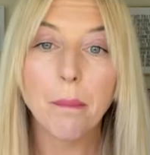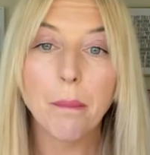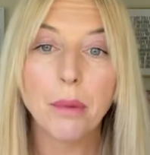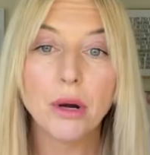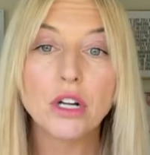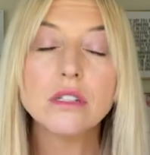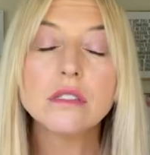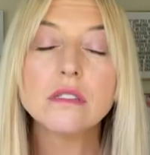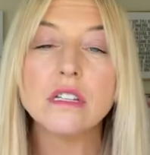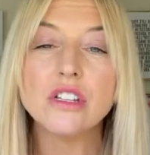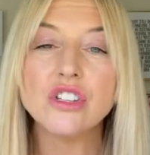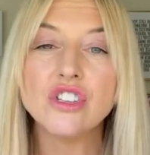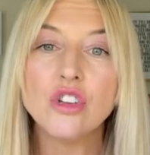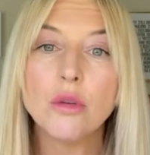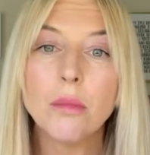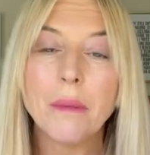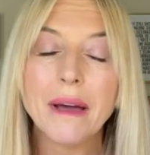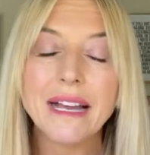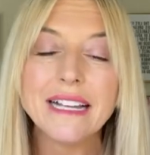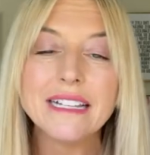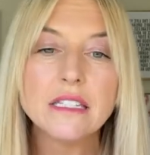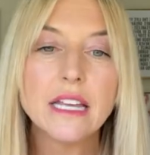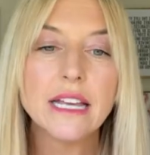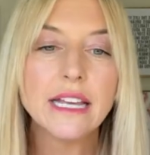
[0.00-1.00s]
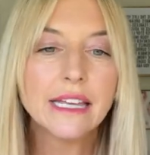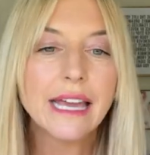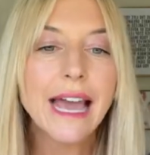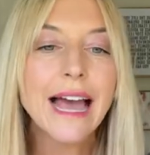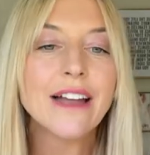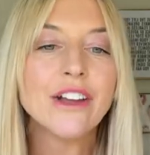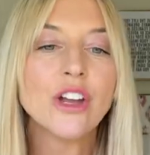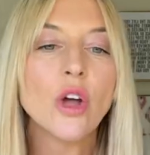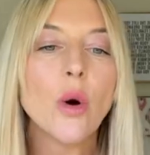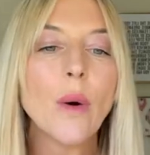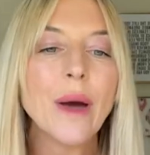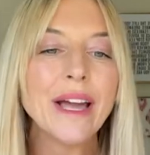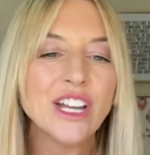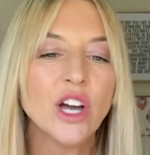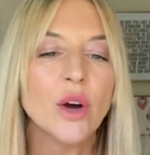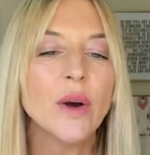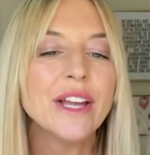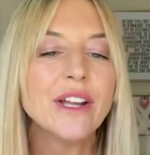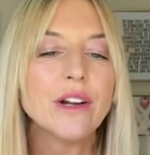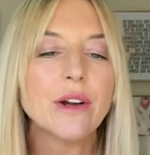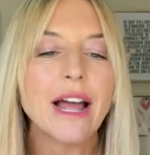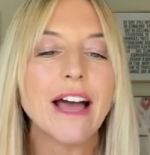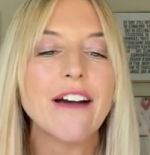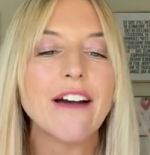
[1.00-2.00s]
person, you might say, yeah, no, I know
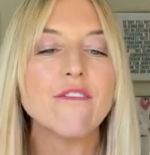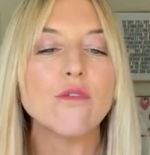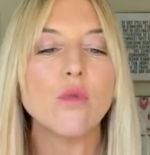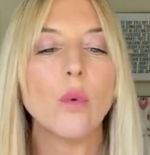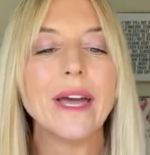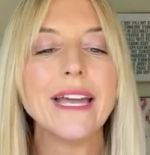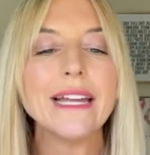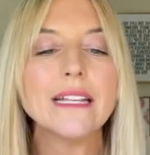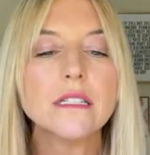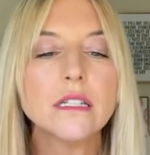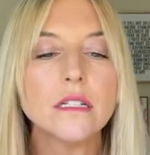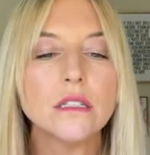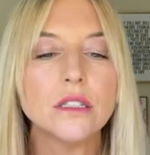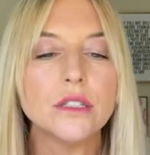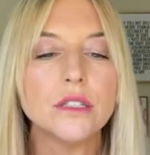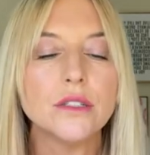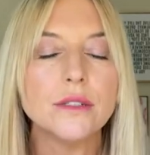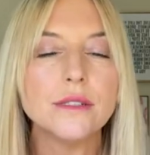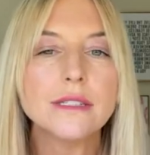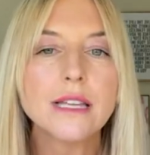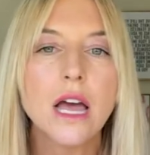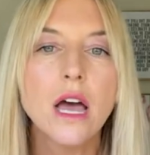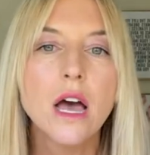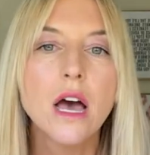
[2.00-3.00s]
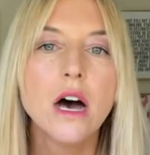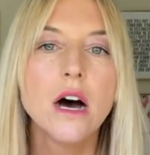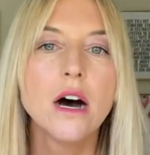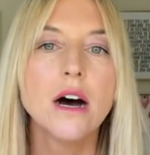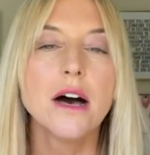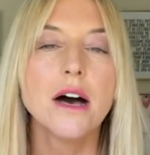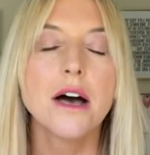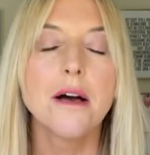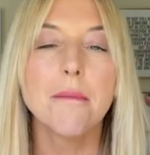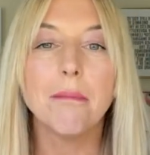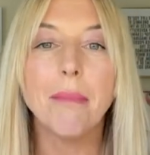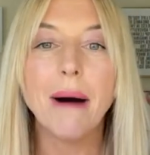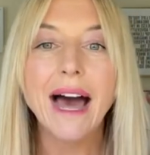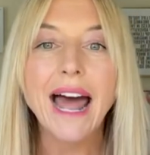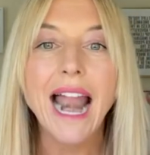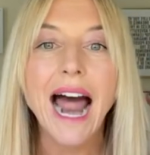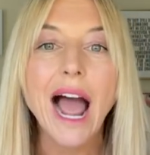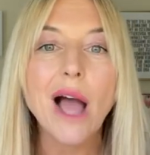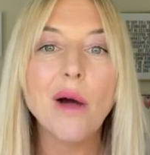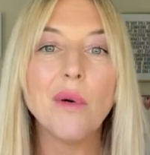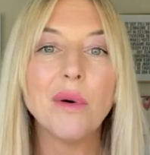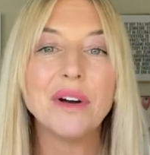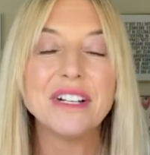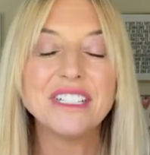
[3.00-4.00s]
I don't have weight to lose, but
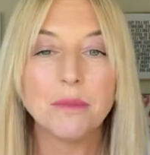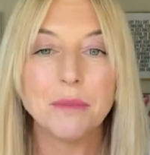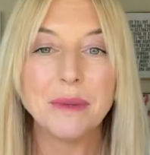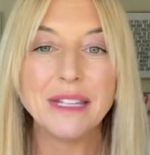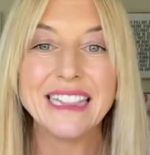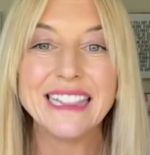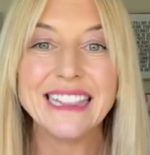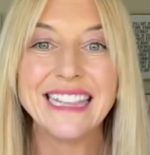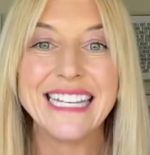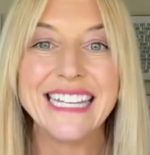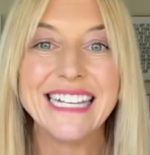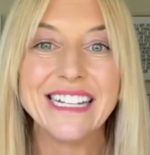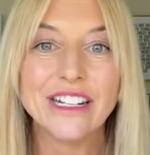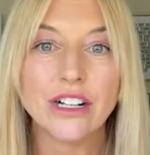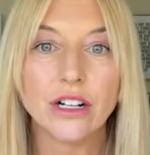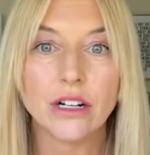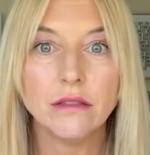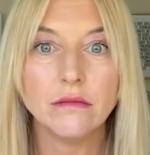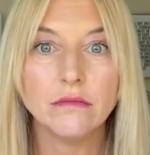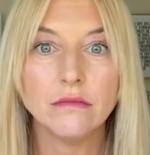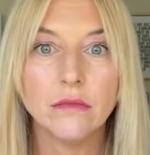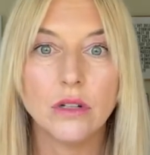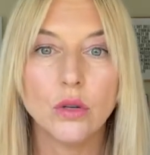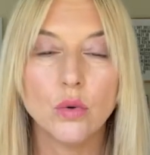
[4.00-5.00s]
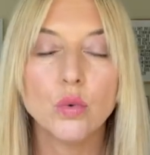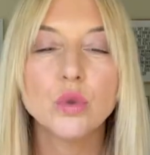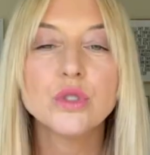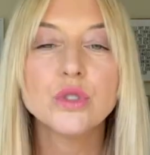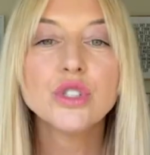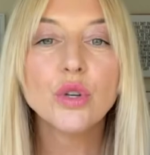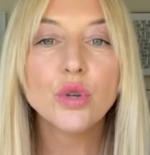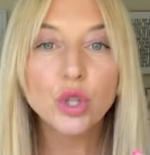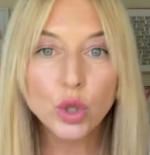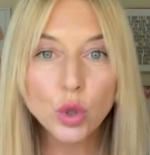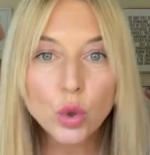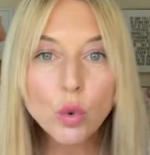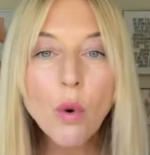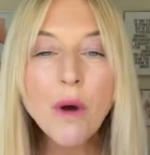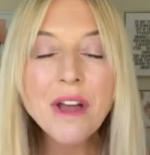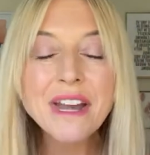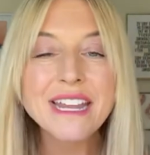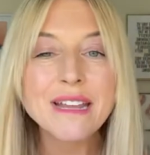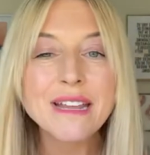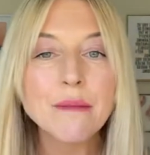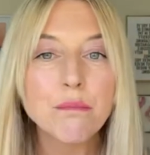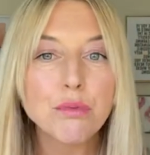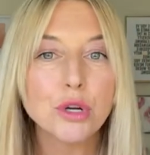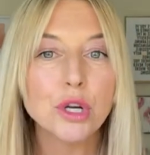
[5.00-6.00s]
I want to be leaner. So you want
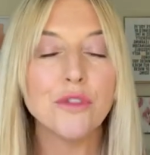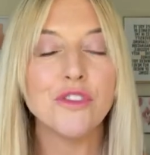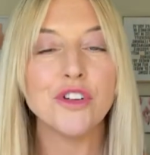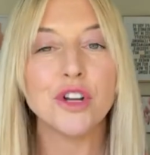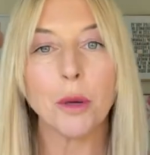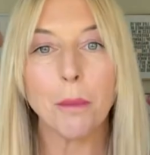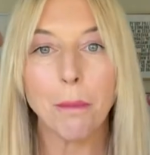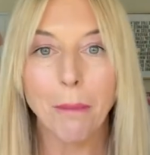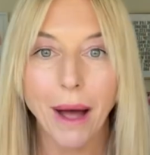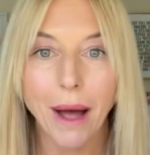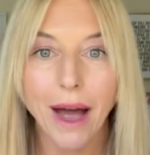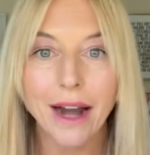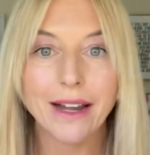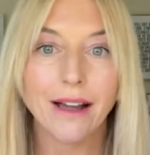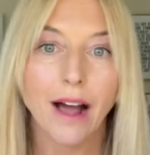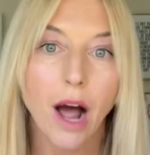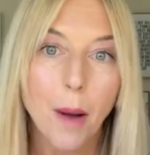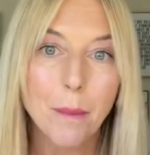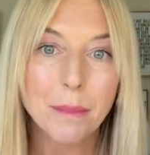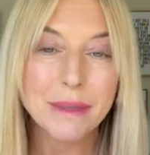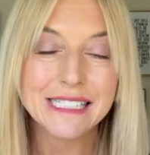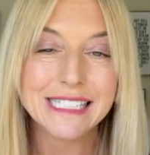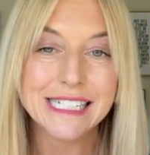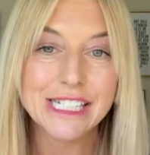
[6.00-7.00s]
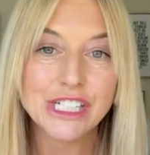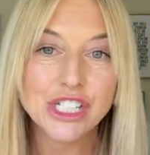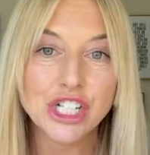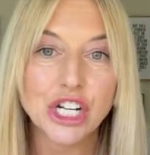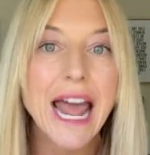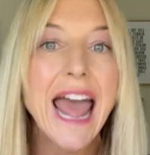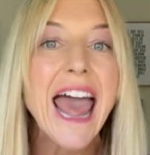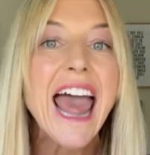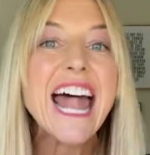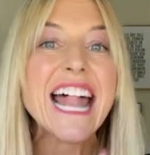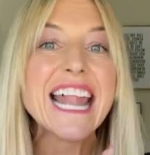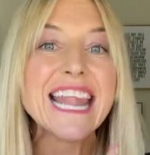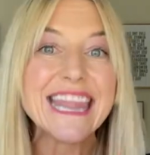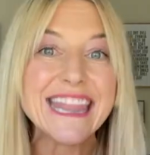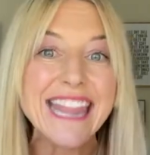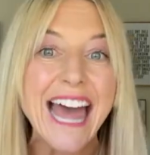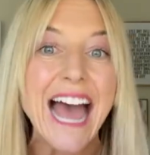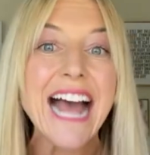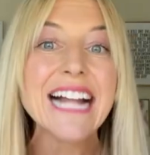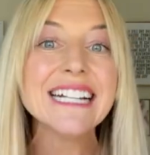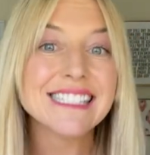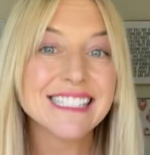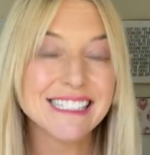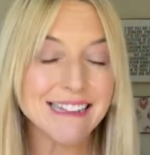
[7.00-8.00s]
to improve your body composition.
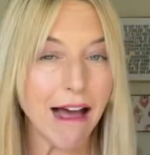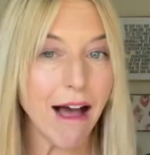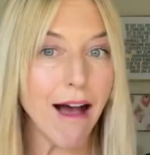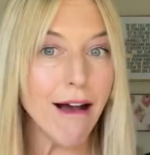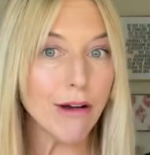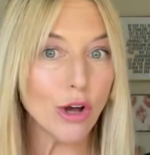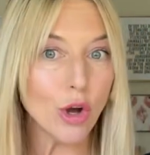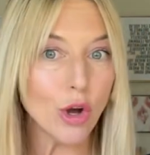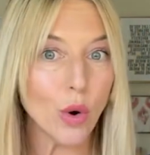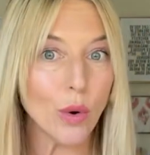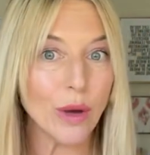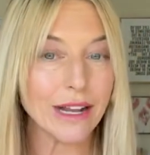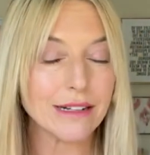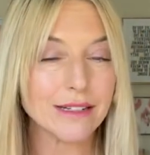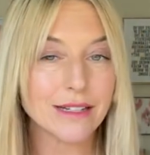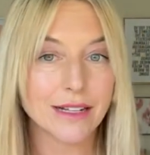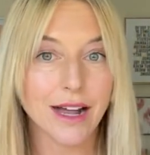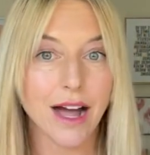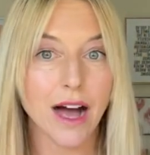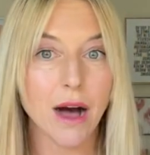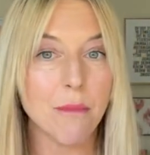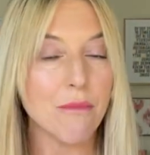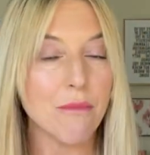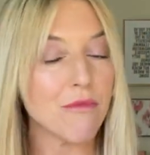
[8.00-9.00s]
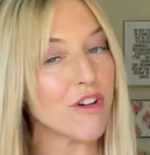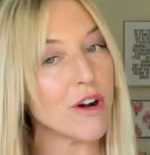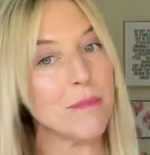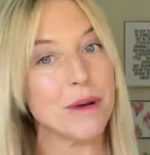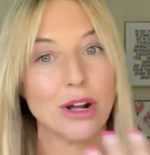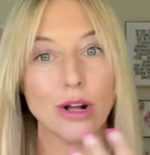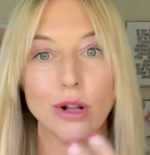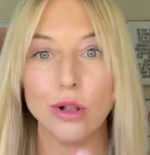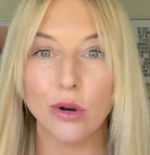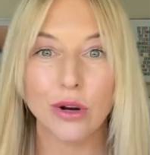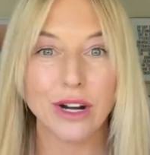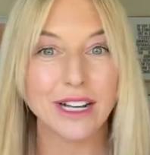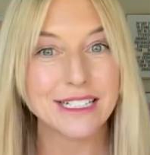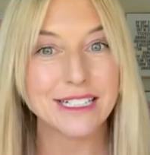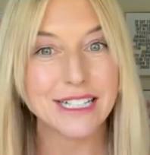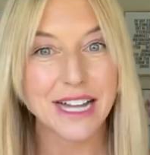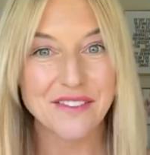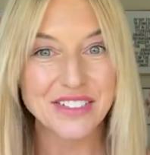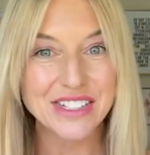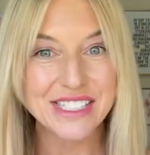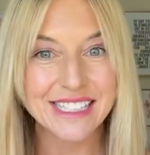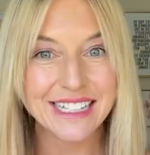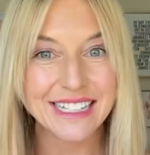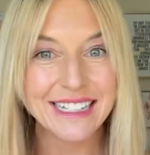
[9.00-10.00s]
That's not going to come from a caloric
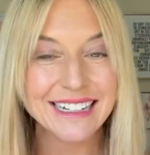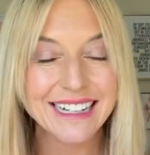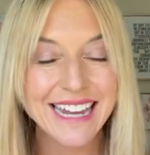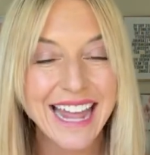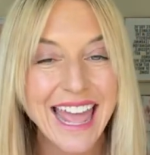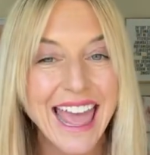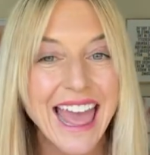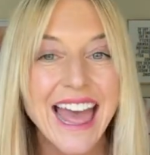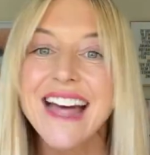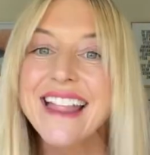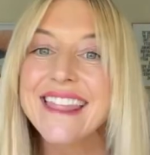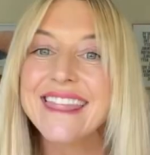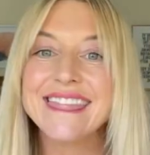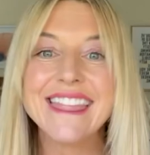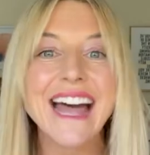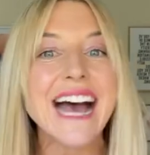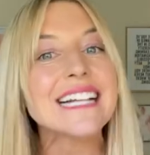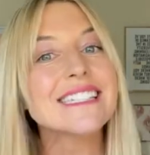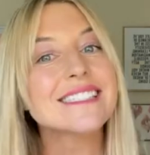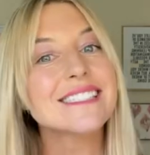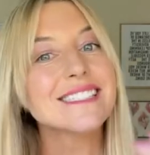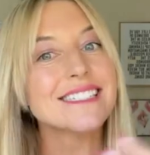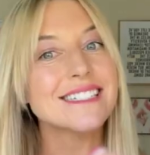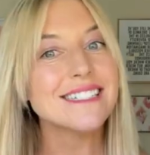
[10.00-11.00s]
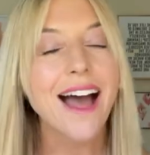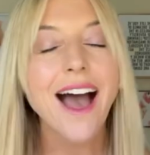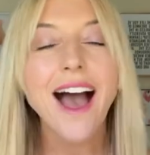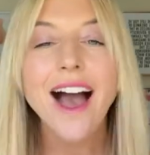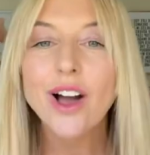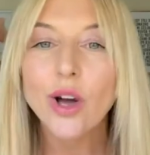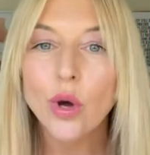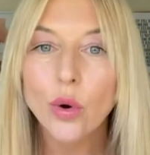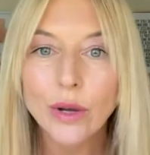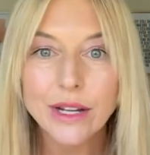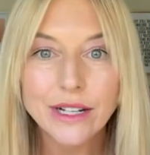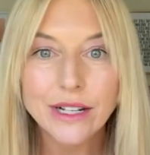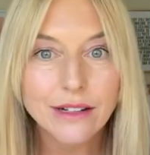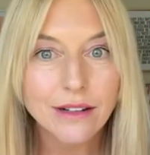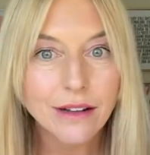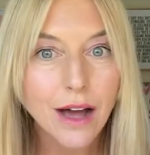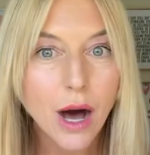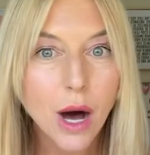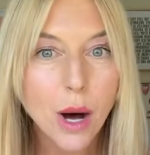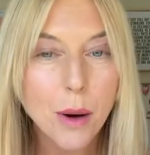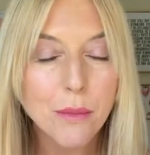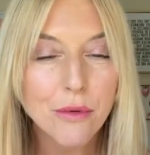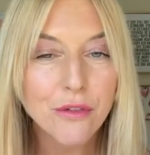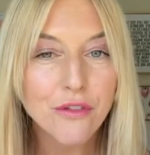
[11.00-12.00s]
deficit. That's not going to
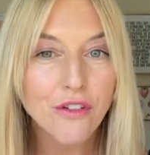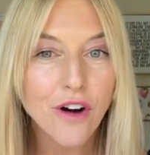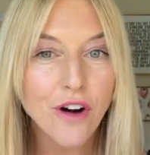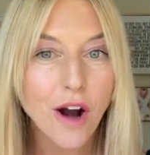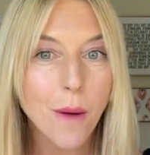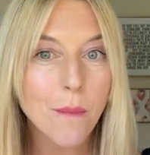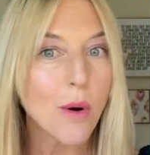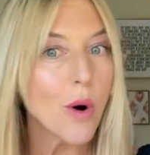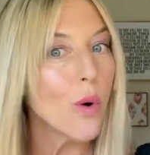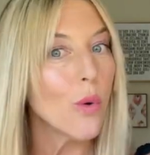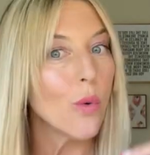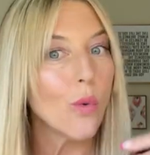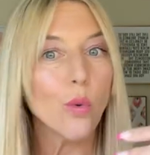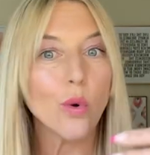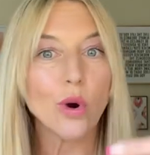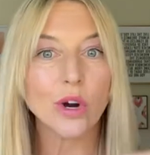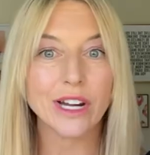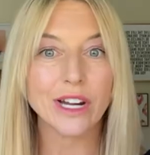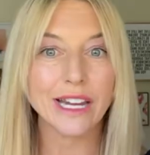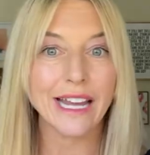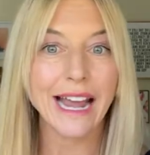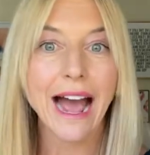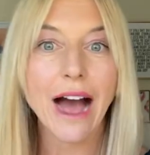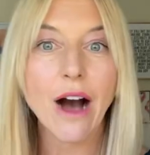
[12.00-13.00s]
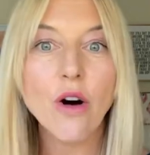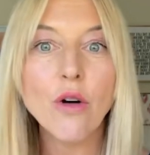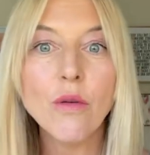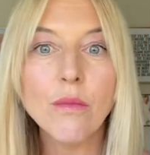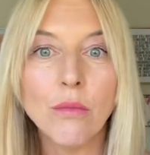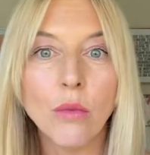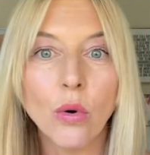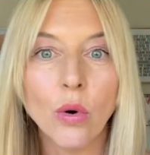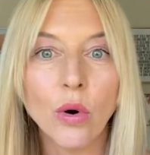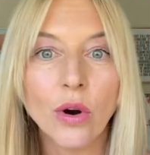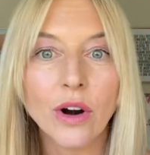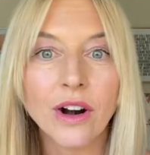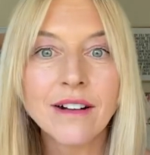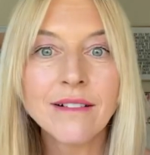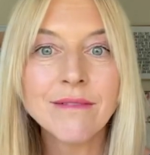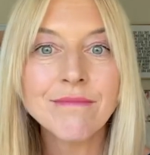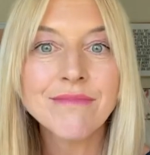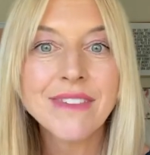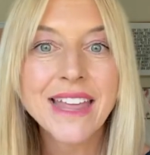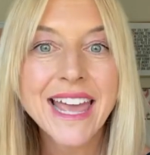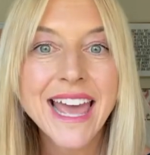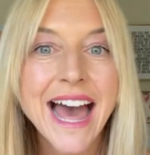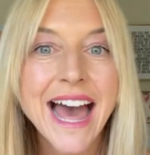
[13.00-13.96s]
come from working out more.